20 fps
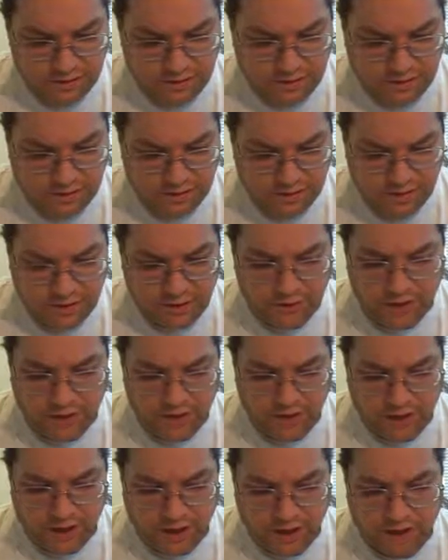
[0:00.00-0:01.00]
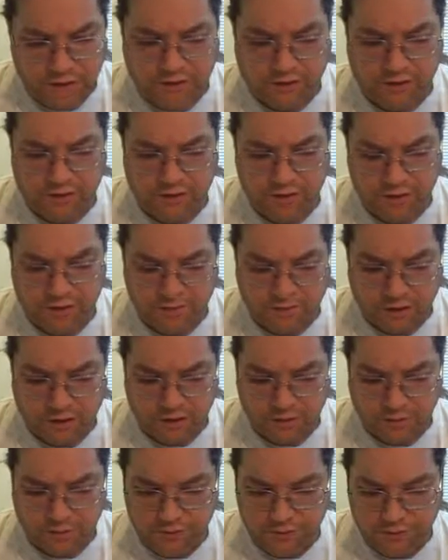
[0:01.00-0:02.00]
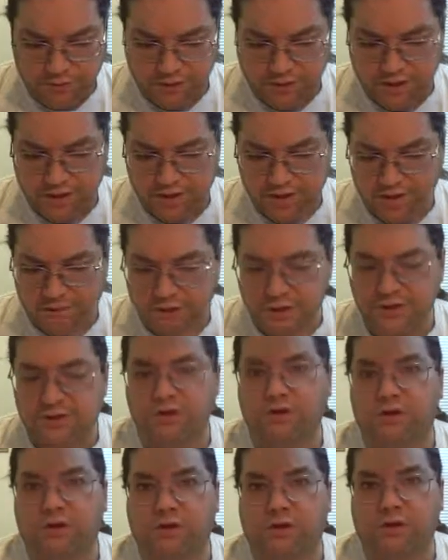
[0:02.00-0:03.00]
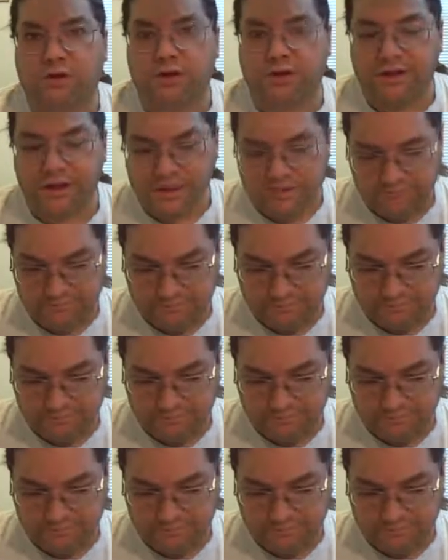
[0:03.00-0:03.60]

So they let you hear high quality Pono music in its original quality.